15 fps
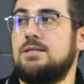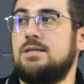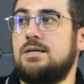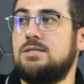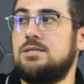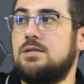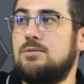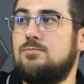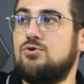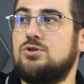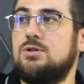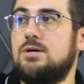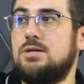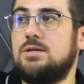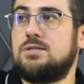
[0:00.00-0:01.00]
Then the
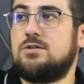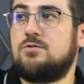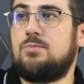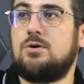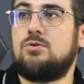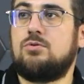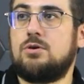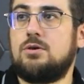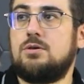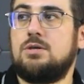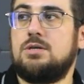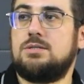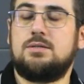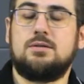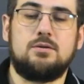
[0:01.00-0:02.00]
body can be at rest if
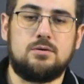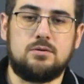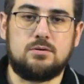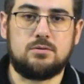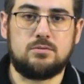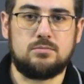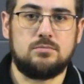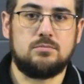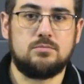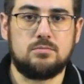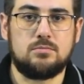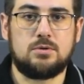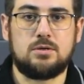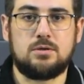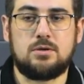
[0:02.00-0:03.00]
there are no
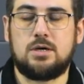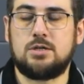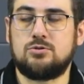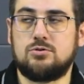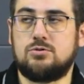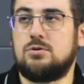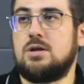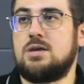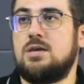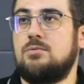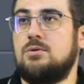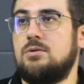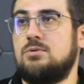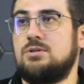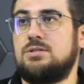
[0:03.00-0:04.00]
forces. On Earth, of
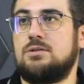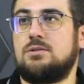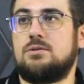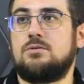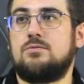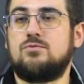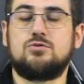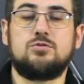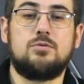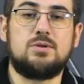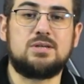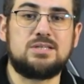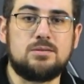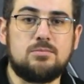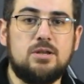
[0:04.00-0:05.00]
course, we can't
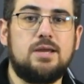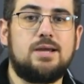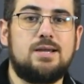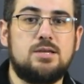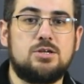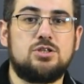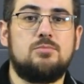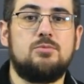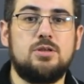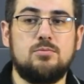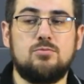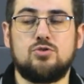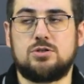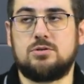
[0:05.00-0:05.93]
reason in that way, so